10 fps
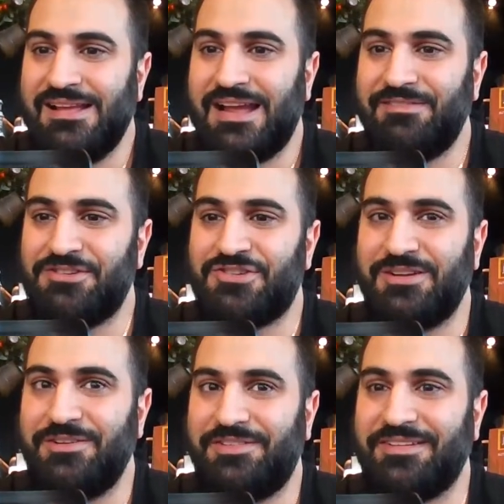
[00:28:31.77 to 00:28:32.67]
Have you
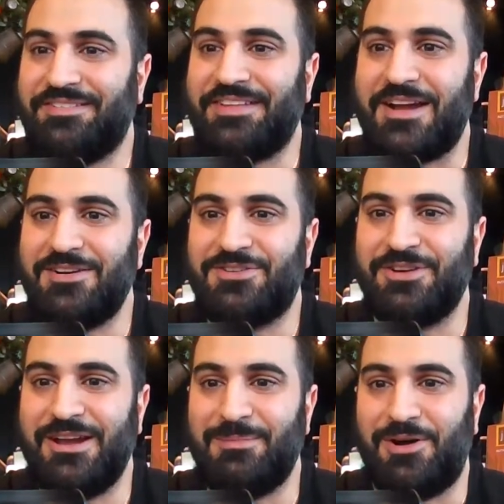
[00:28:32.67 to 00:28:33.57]
tried using sour
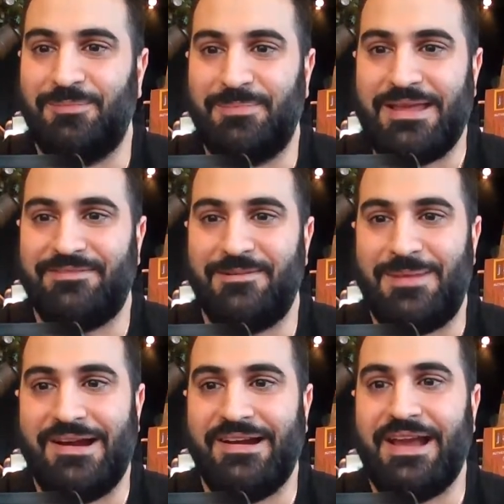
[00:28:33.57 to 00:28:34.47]
cream on meat for
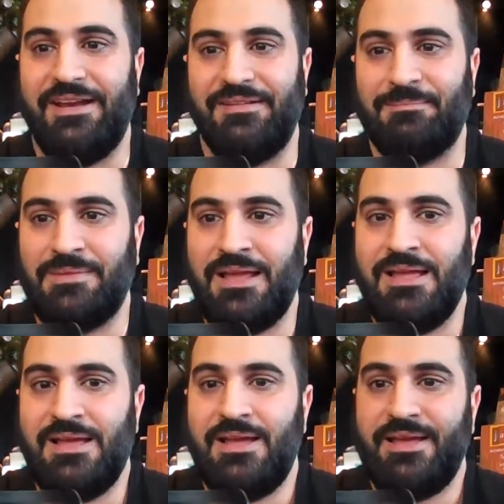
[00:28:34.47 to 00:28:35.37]
marinating?
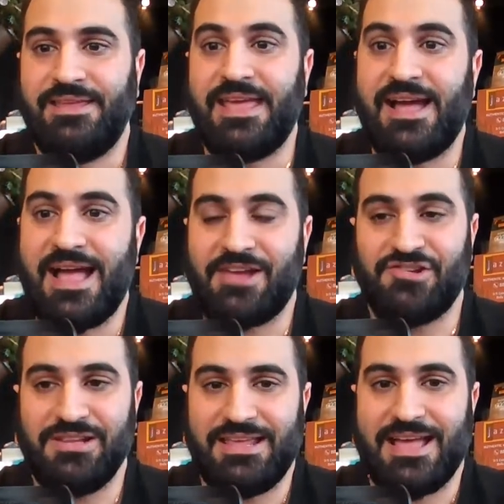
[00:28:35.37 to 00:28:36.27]
Yeah, I
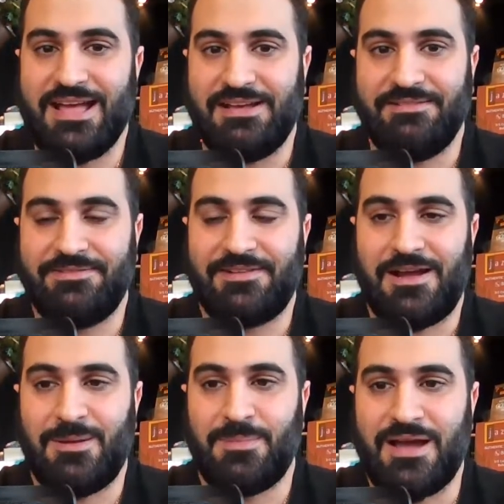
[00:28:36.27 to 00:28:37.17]
actually have.
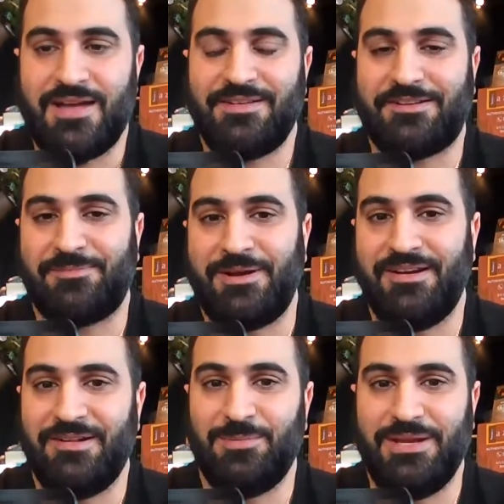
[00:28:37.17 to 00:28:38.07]
I have
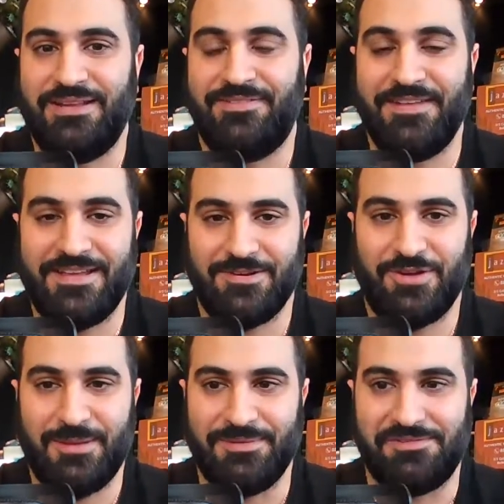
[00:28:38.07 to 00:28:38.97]
experimented with thickened
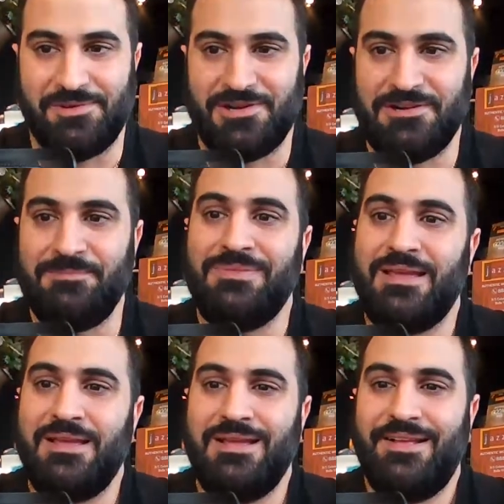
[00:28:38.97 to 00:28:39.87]
cream as well.
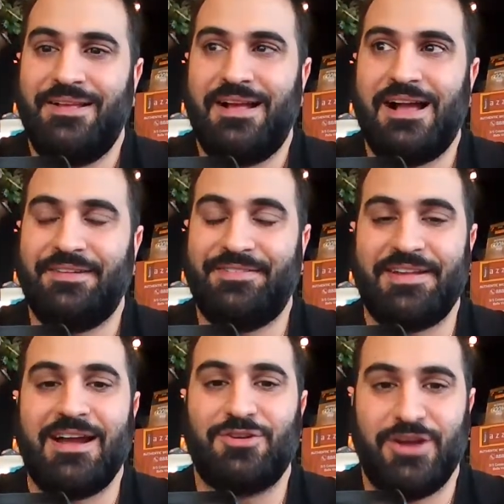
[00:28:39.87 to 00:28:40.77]

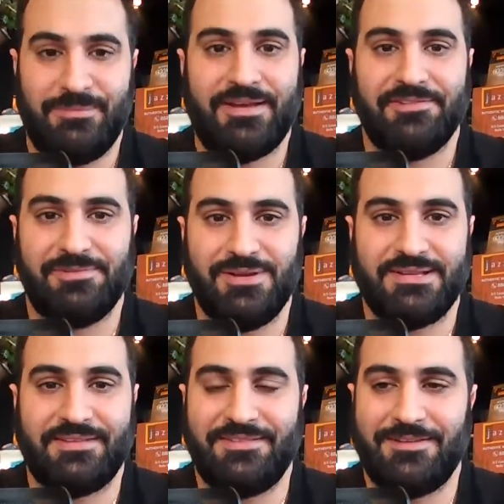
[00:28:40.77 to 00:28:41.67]
Sour cream does
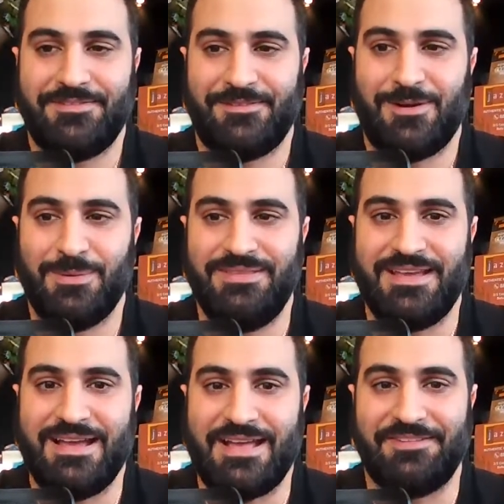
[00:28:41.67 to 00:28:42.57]
work. There's nothing wrong with
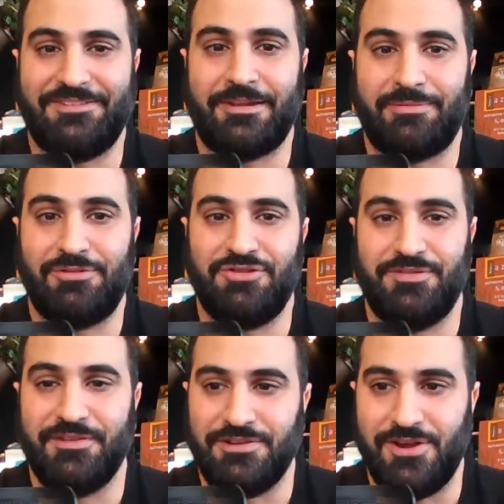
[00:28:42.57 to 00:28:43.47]
that as a
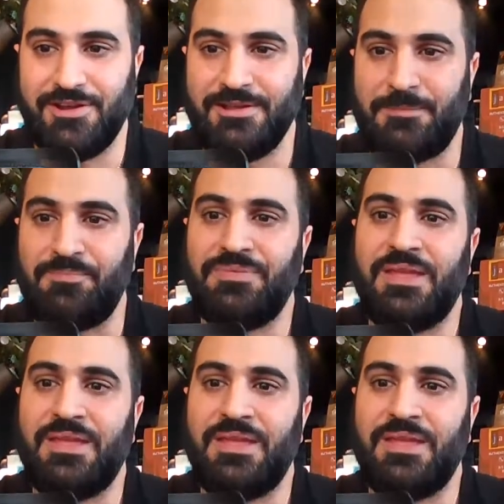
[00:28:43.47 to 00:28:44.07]
substitute for yogurt.